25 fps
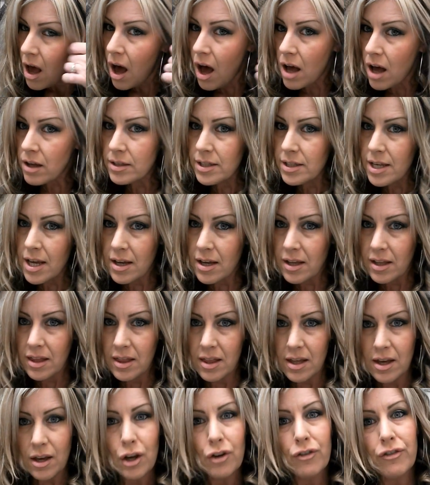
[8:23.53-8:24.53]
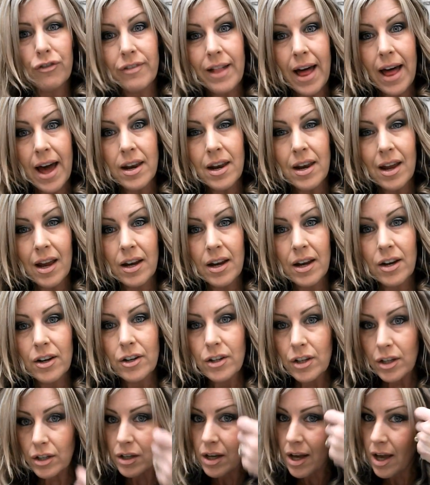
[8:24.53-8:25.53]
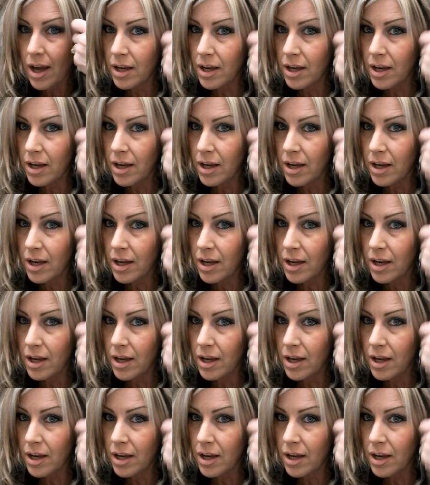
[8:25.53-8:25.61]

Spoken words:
I'll take the flat iron and